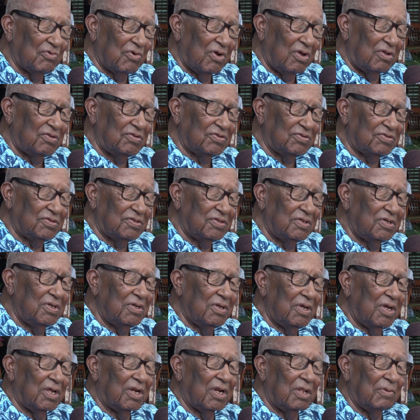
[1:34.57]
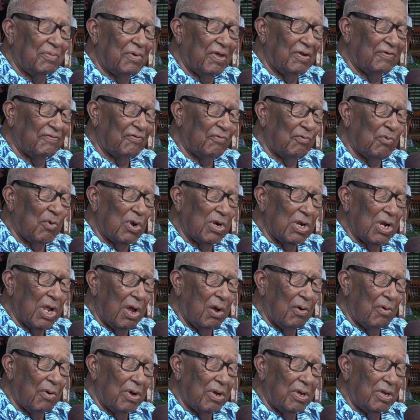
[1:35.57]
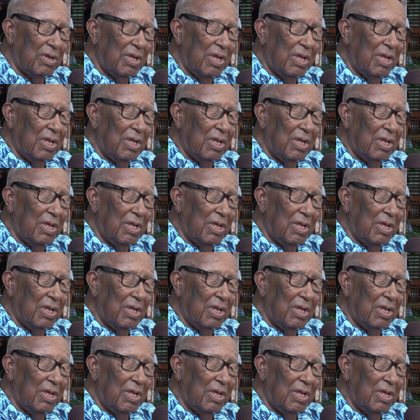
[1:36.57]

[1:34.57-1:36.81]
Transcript: runs. And I bet for 1 hour